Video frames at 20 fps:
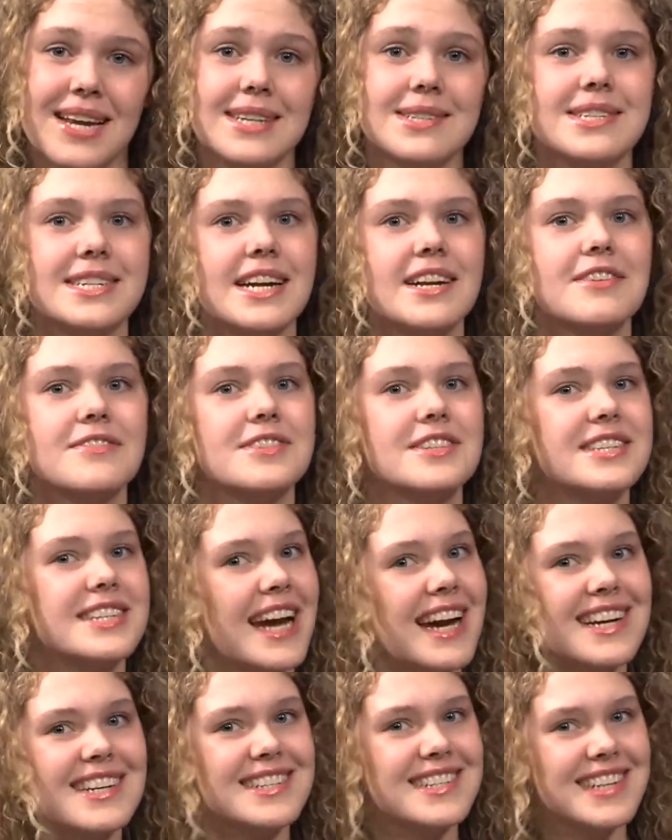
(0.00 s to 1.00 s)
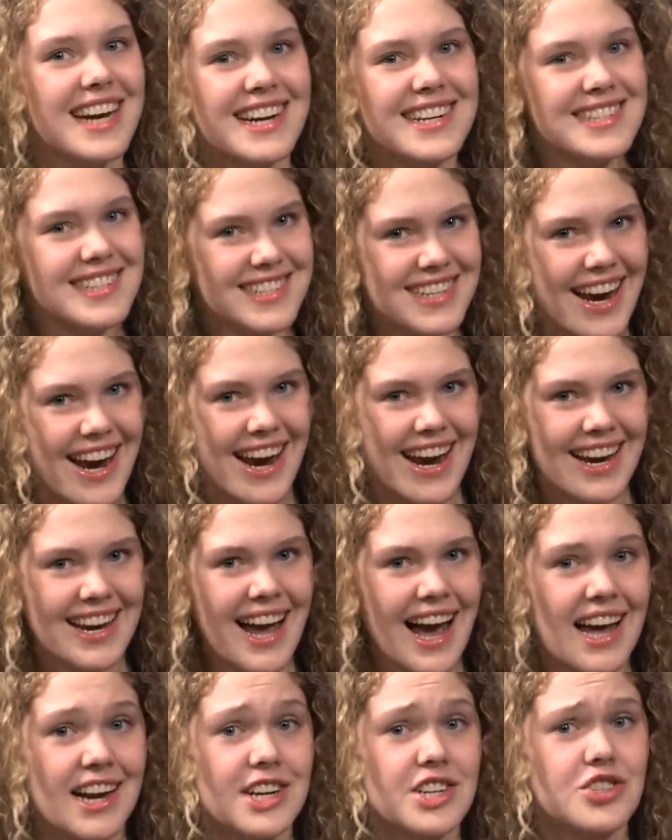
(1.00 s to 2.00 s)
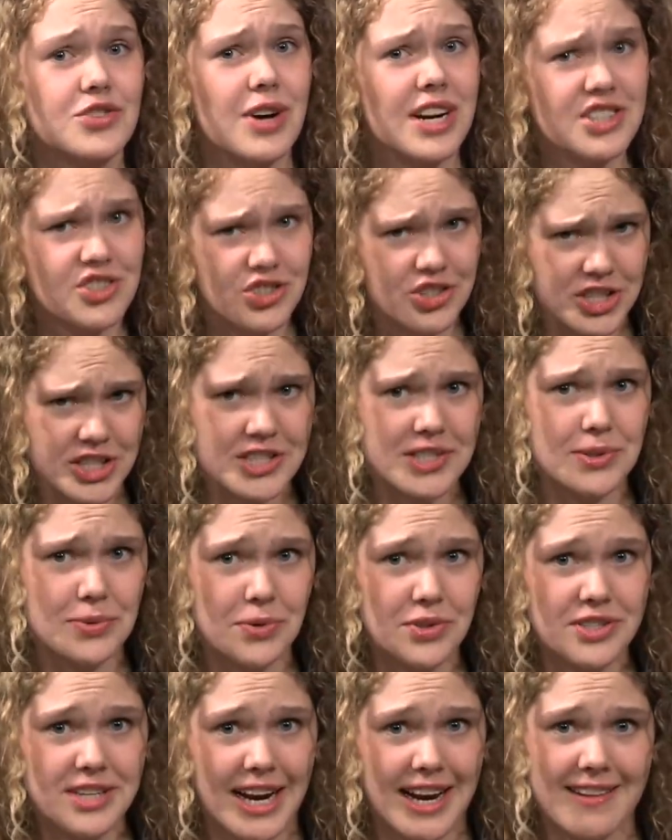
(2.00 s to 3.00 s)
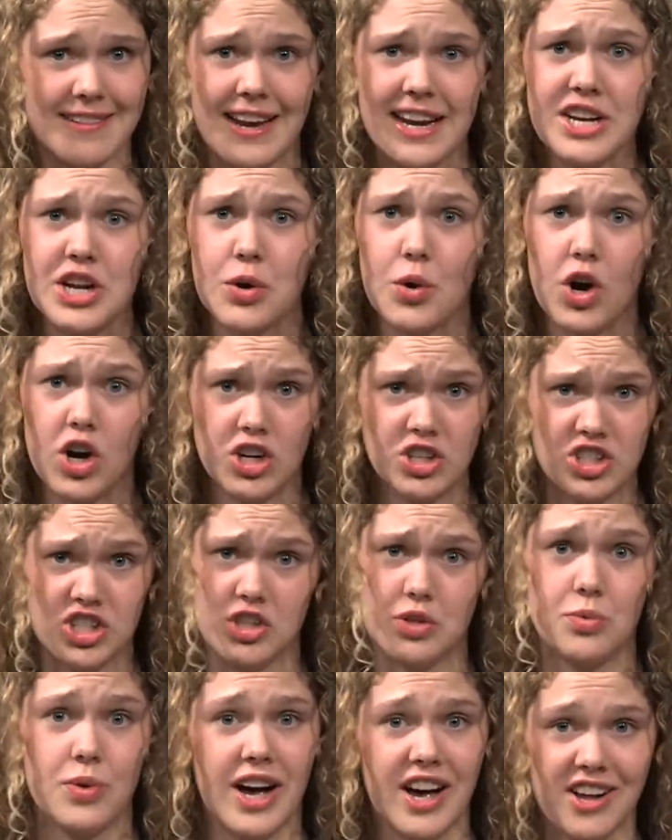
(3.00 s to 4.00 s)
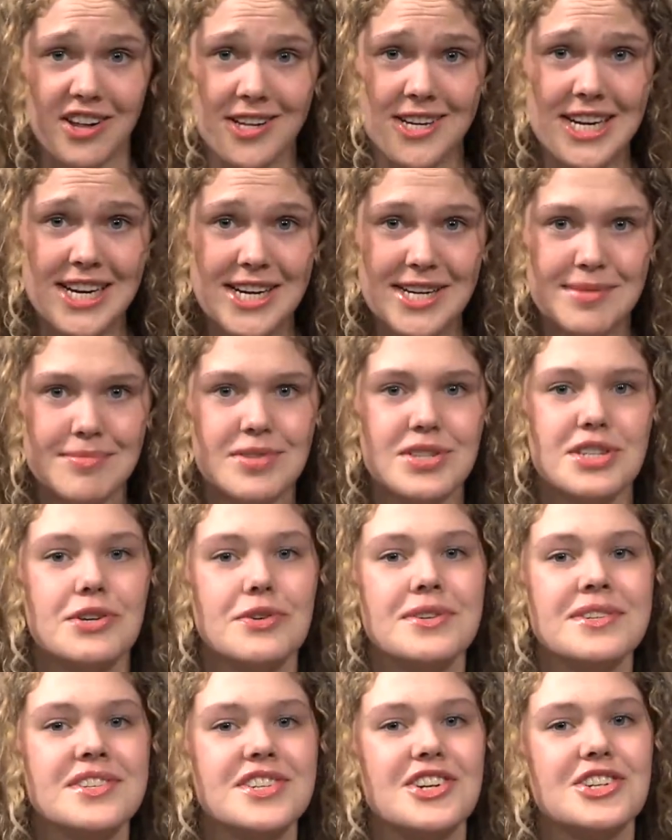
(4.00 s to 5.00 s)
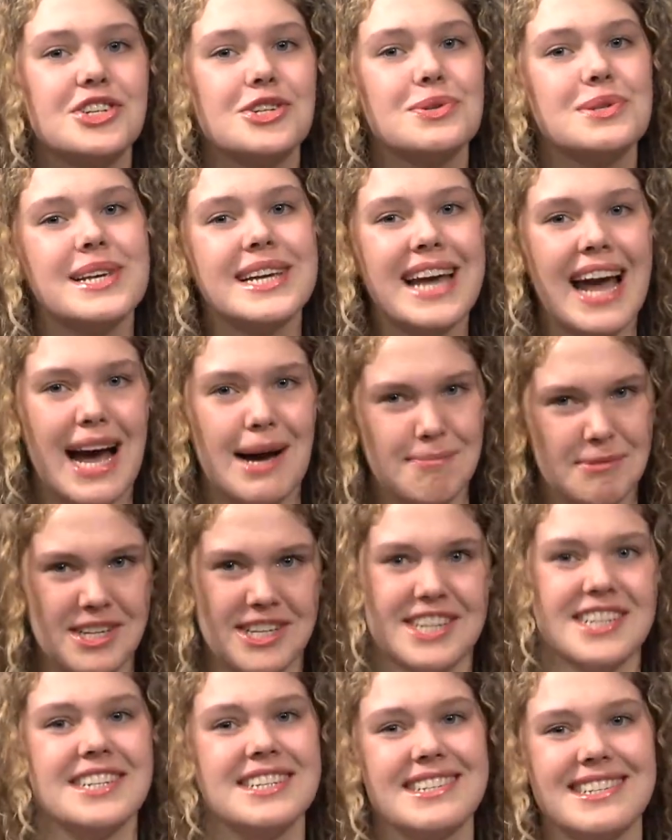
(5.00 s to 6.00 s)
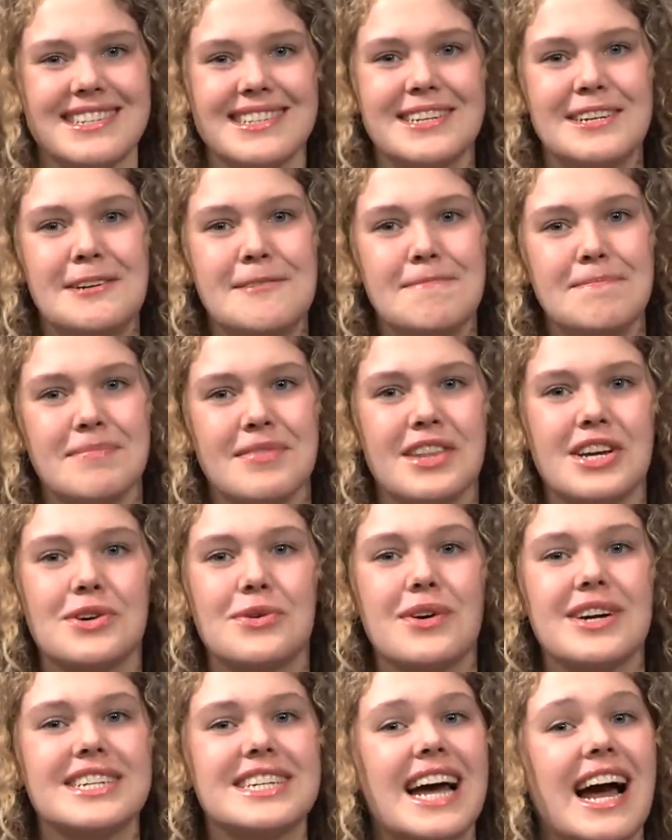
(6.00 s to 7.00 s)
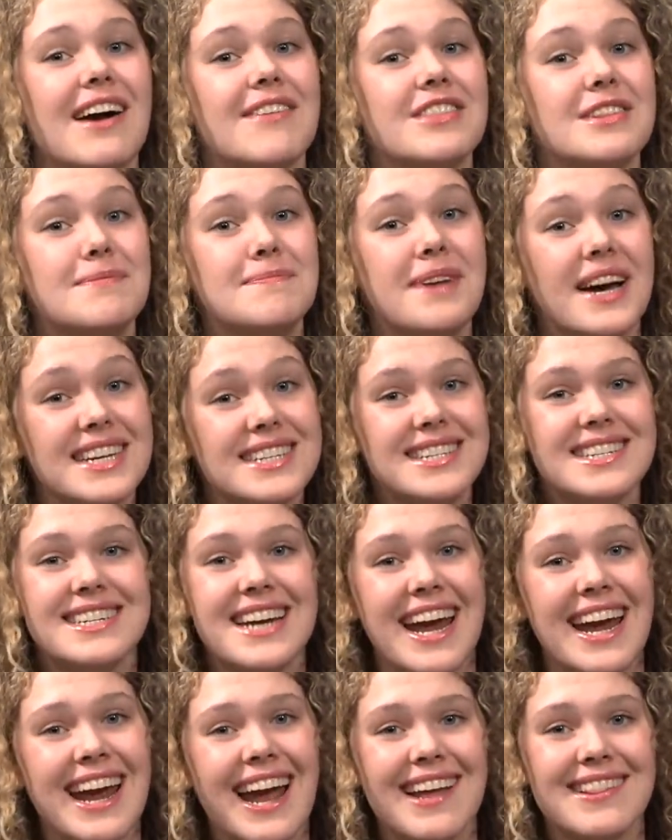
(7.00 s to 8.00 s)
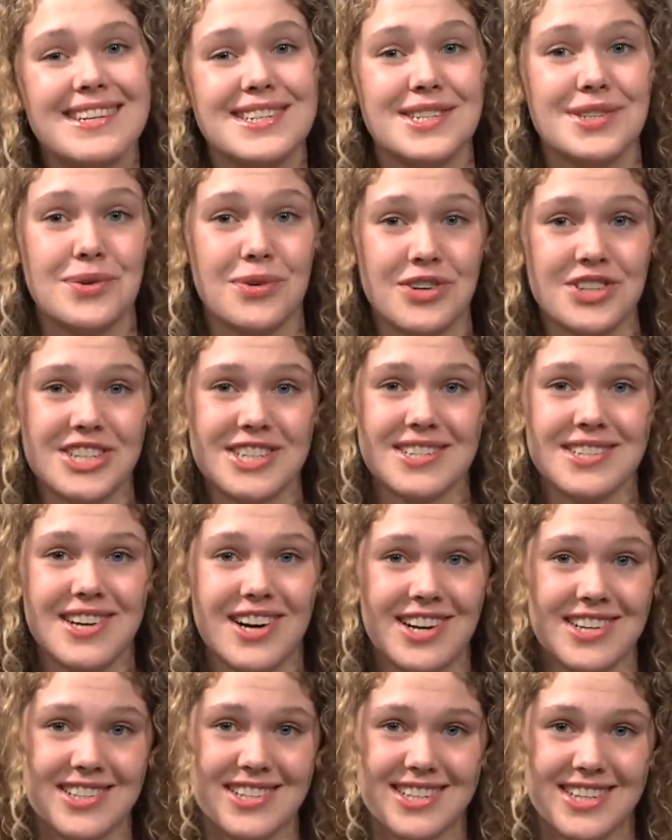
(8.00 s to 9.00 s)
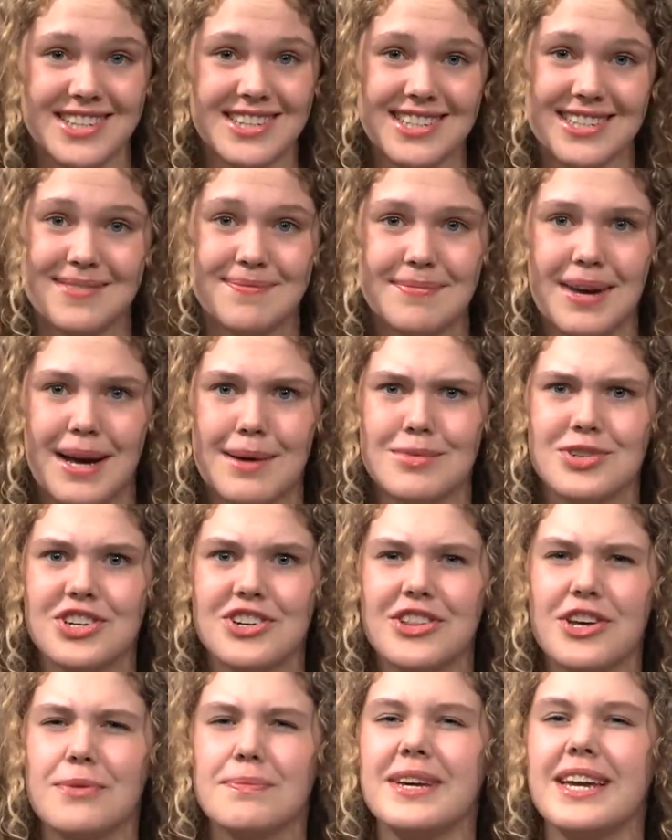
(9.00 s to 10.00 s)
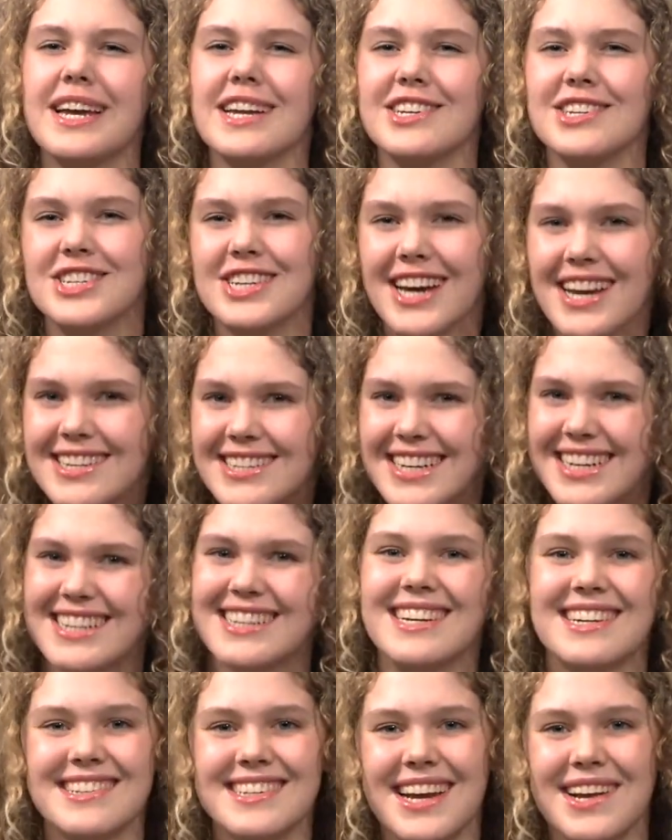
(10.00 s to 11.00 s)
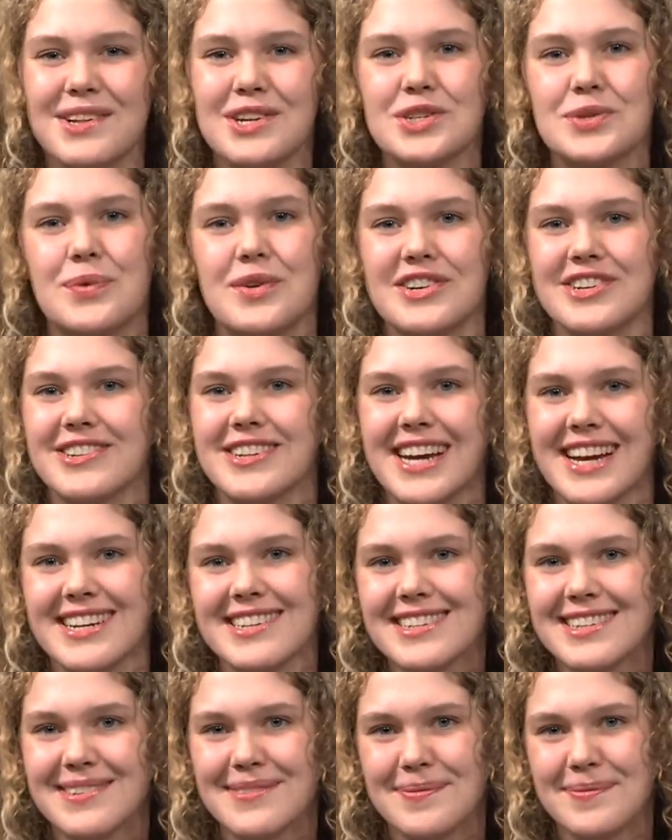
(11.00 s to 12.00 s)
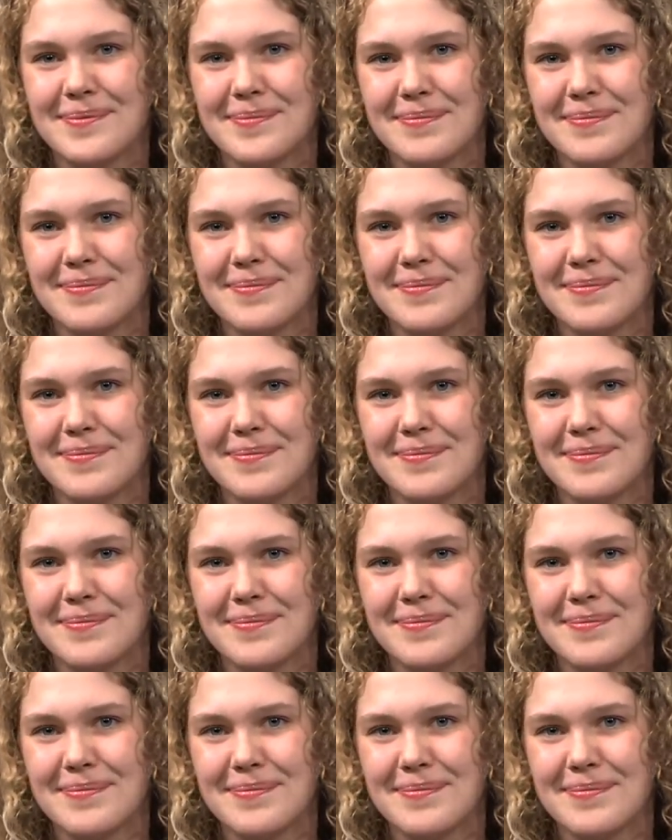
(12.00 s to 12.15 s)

Instead of staying at a treacherous school day they know all too well, students are choosing happiness. They're going to have the best day at this gorgeous concert. I'm sure they'll be enchanted in Taylor's Wonderland.